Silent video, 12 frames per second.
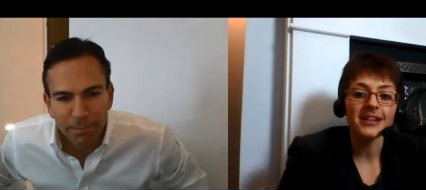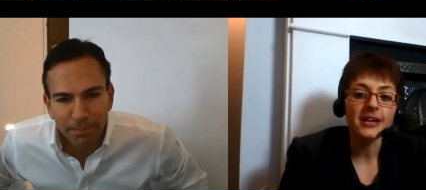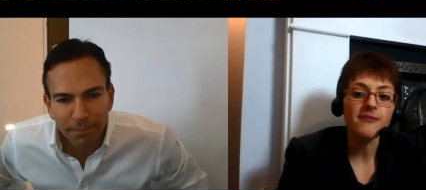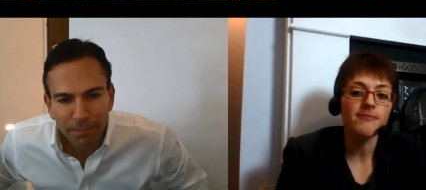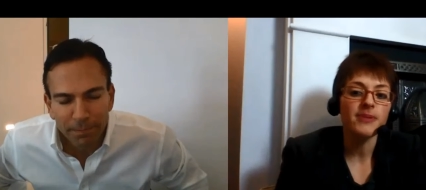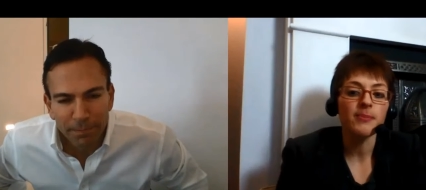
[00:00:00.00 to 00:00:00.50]
Speaker 1: to
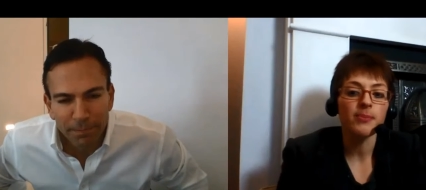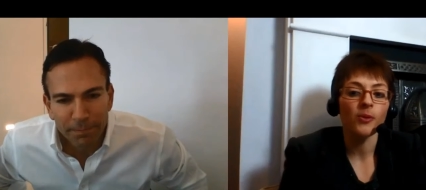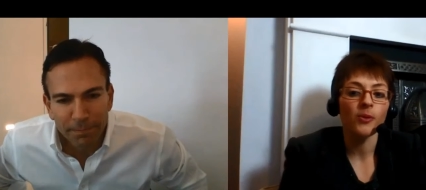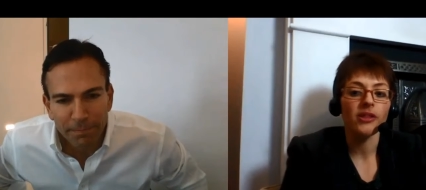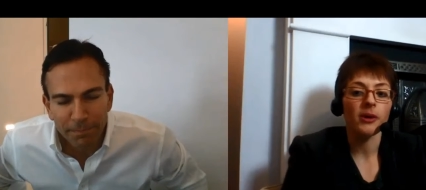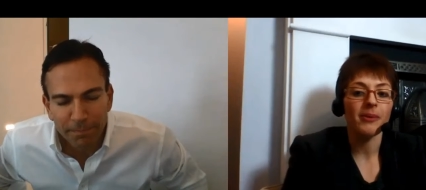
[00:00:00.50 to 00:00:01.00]
leave people
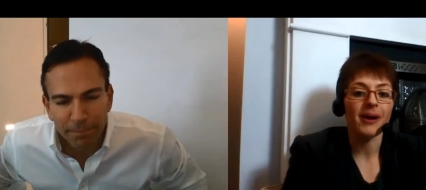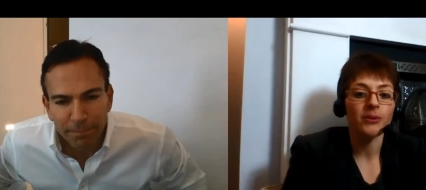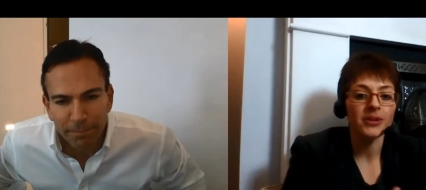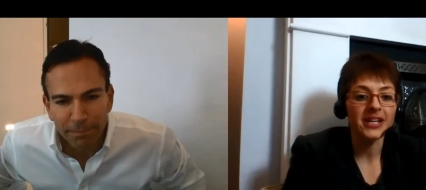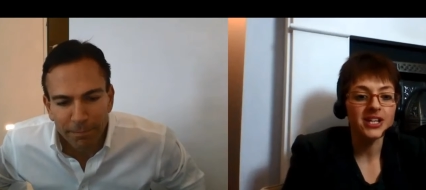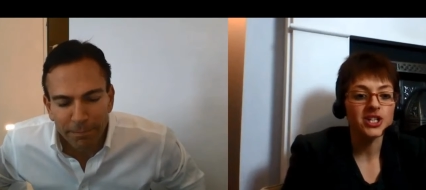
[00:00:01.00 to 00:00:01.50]
with
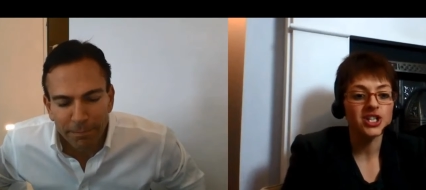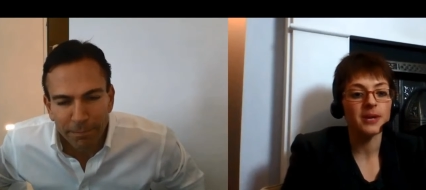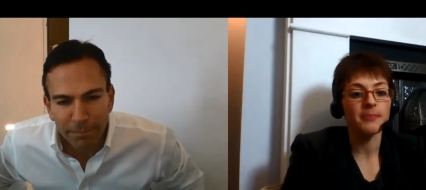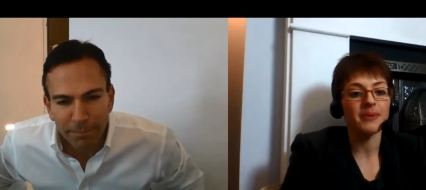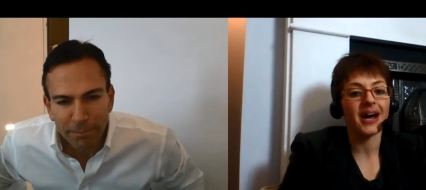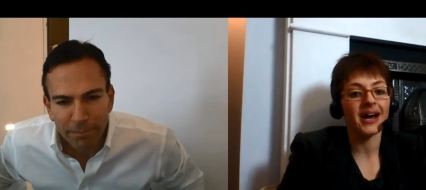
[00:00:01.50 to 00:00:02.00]
about
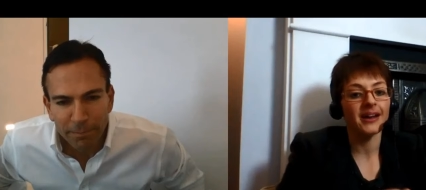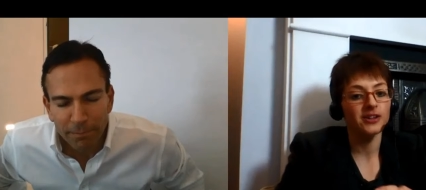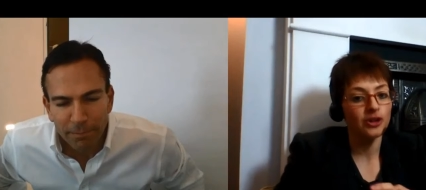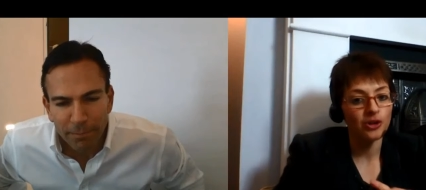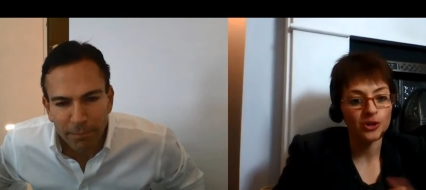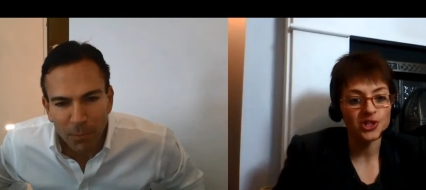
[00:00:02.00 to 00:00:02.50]
leadership
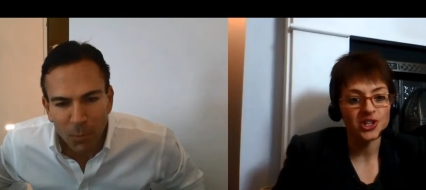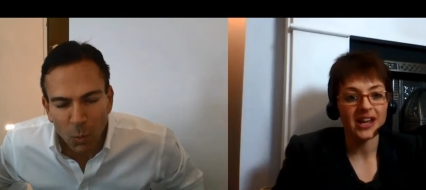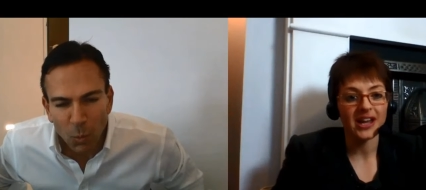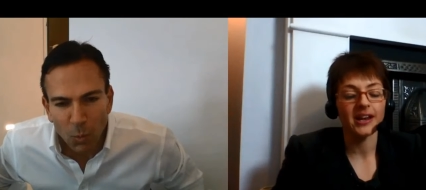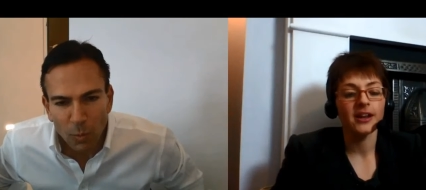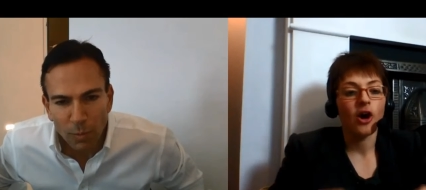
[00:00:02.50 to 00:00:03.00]
and goal
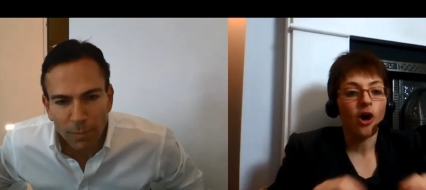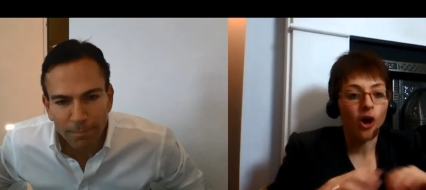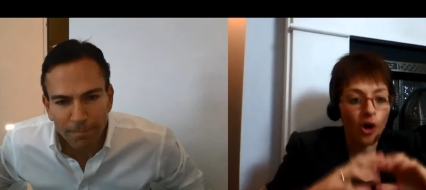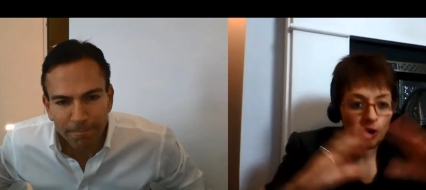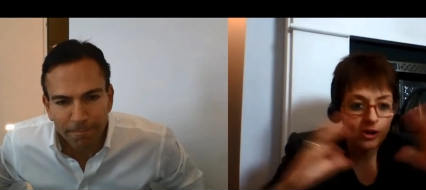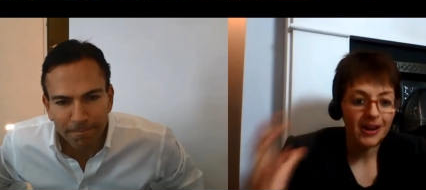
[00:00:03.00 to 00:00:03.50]
setting
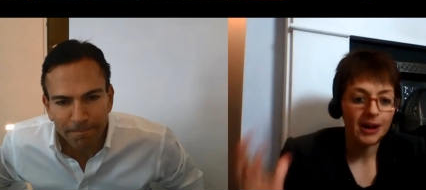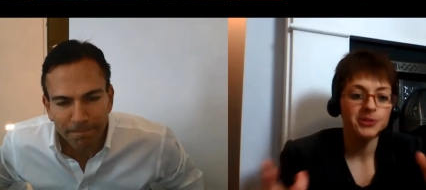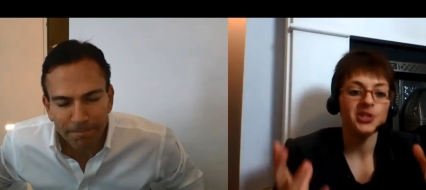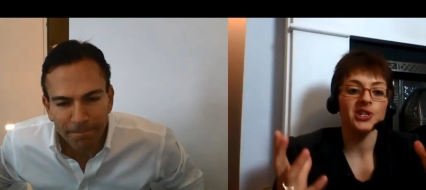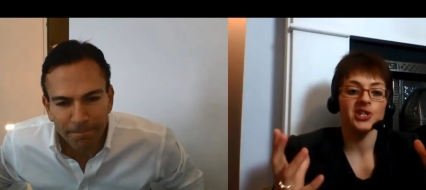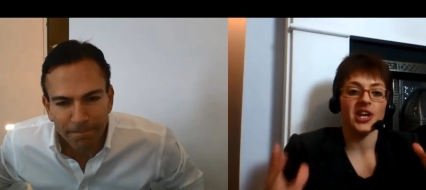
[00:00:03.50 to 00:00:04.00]
all around
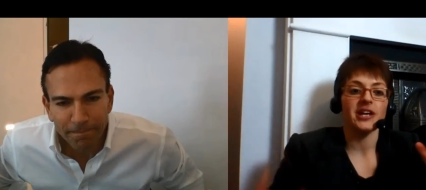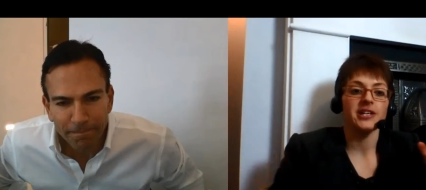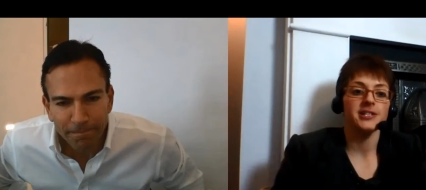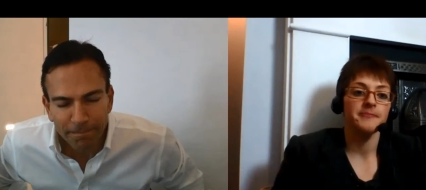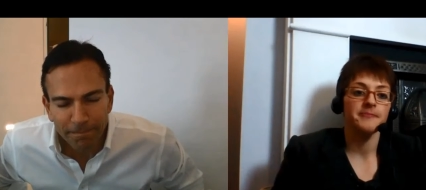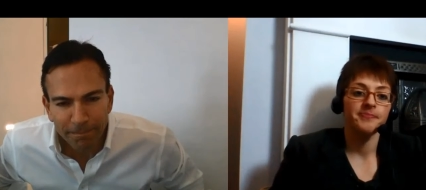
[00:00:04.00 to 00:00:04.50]

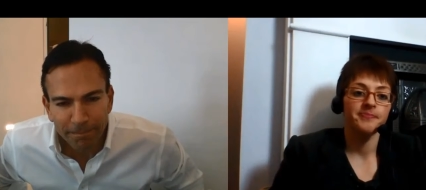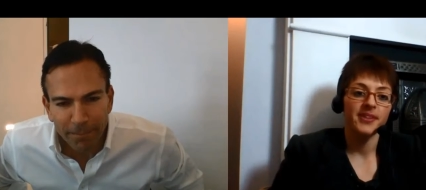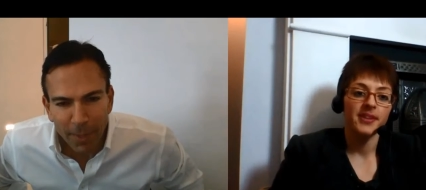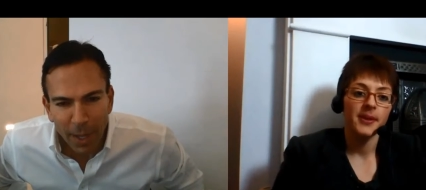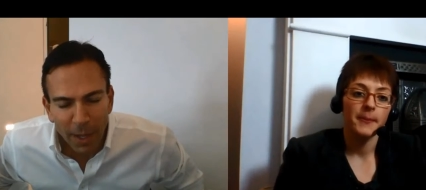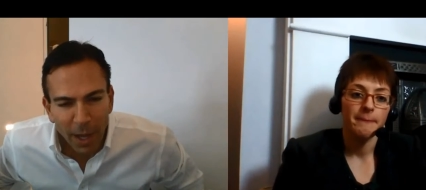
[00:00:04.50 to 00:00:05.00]
success?
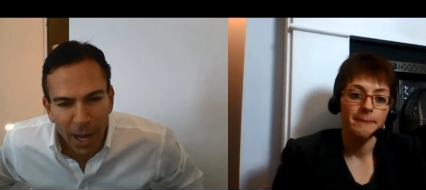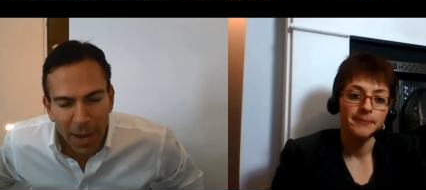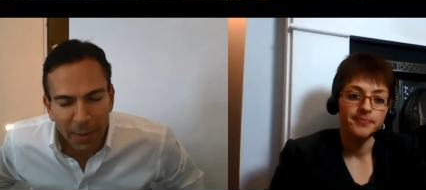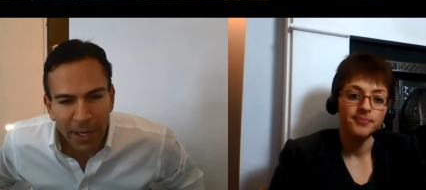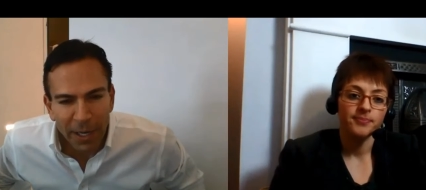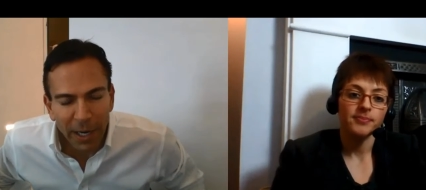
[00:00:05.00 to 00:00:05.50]

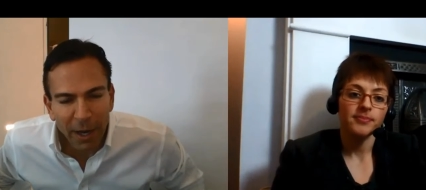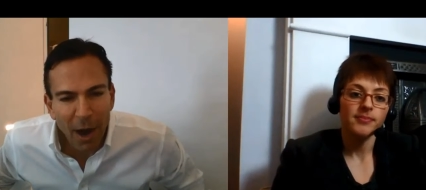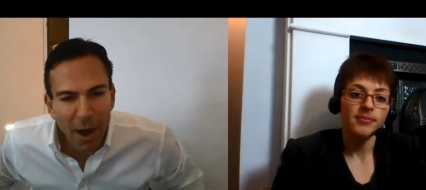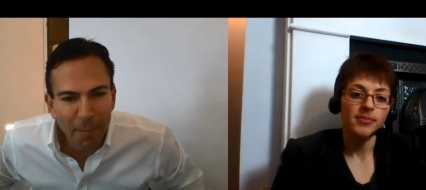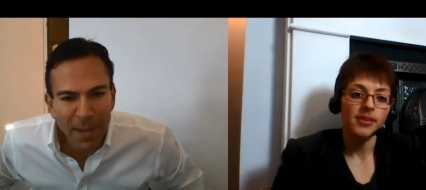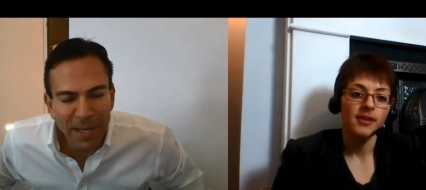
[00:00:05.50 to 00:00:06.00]
Speaker 2: I'm going to
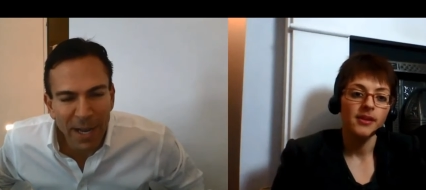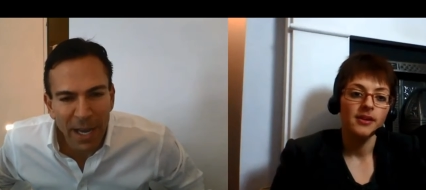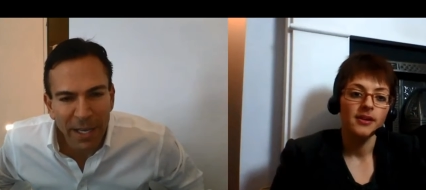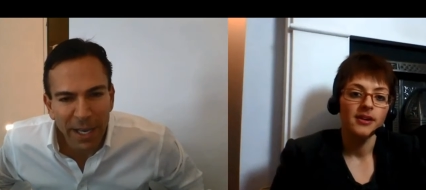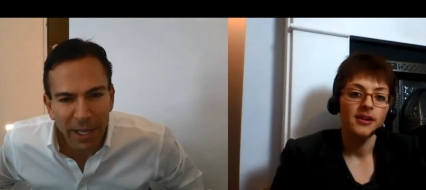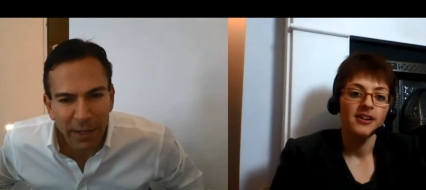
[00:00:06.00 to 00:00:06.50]
copy
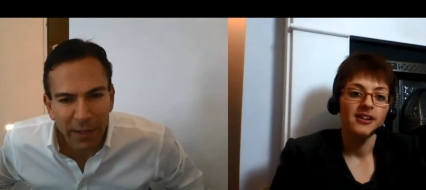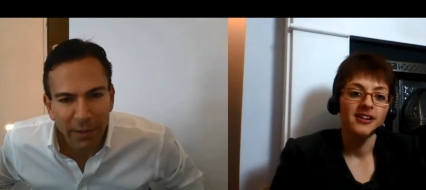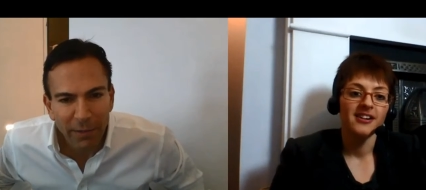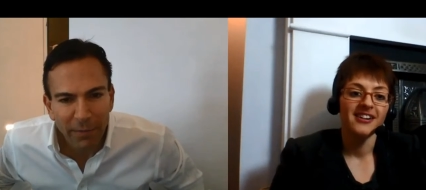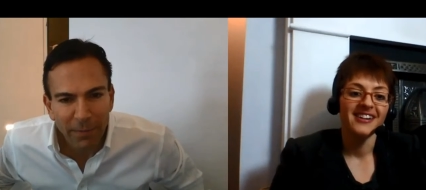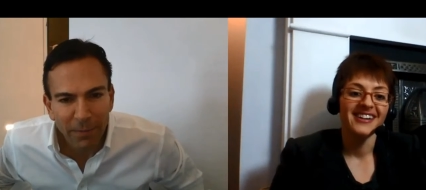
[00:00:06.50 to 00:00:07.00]
Nike.
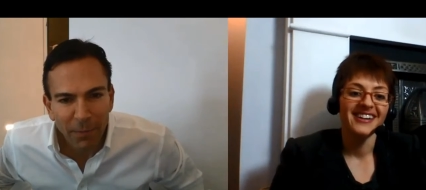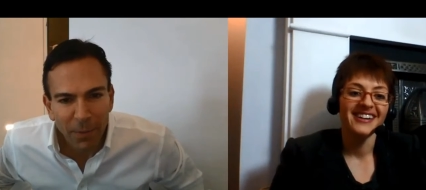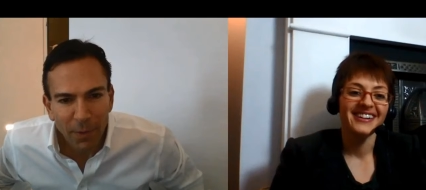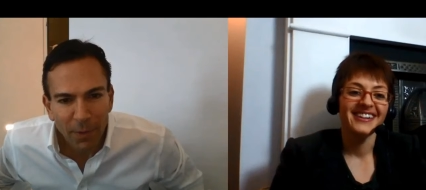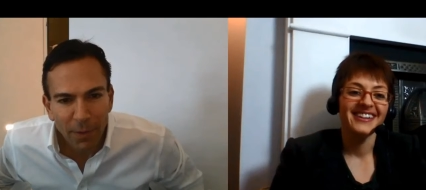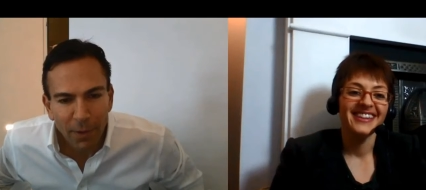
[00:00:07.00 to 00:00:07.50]

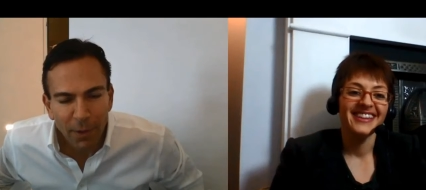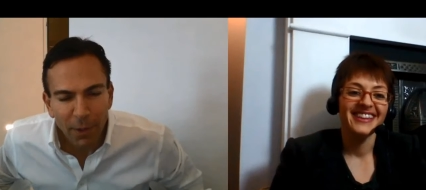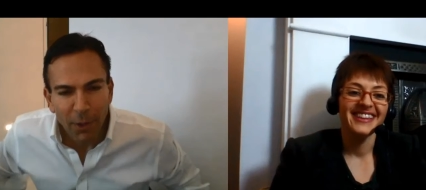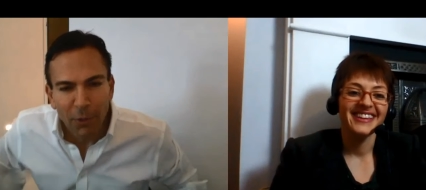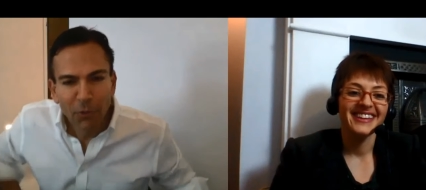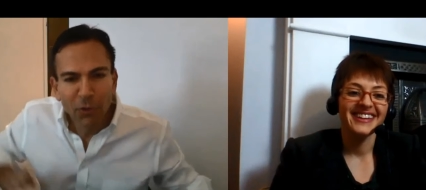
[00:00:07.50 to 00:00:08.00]

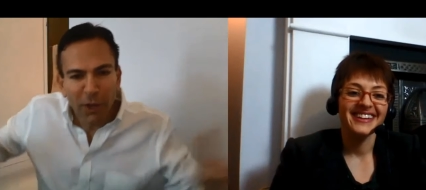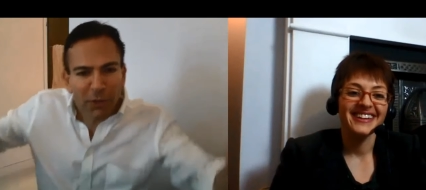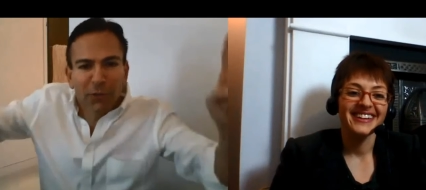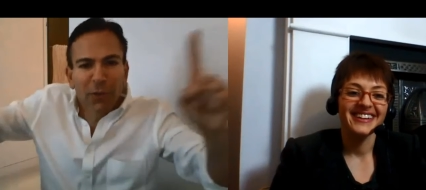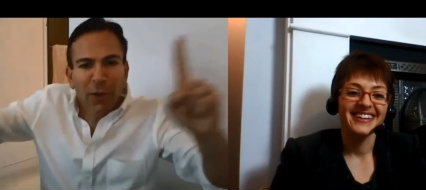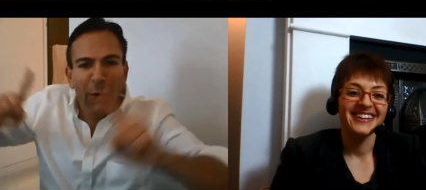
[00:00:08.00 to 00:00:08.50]

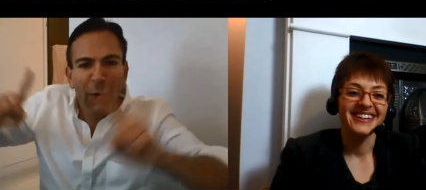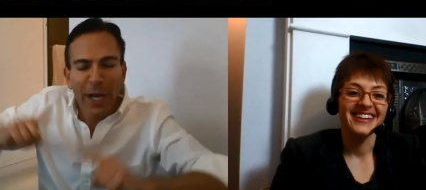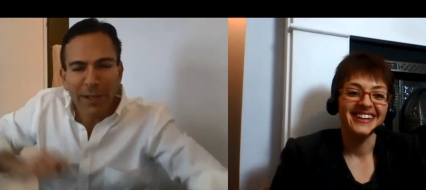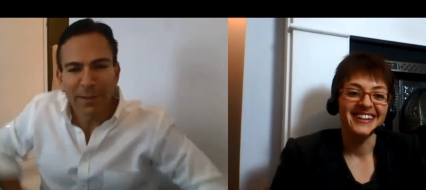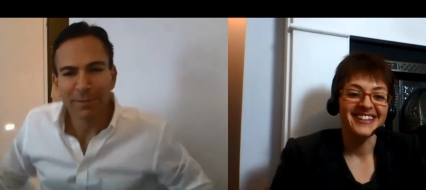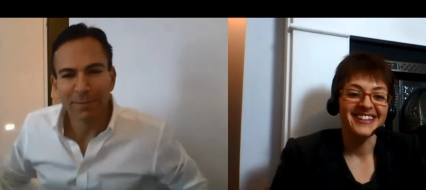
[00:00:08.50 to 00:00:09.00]
Just do it.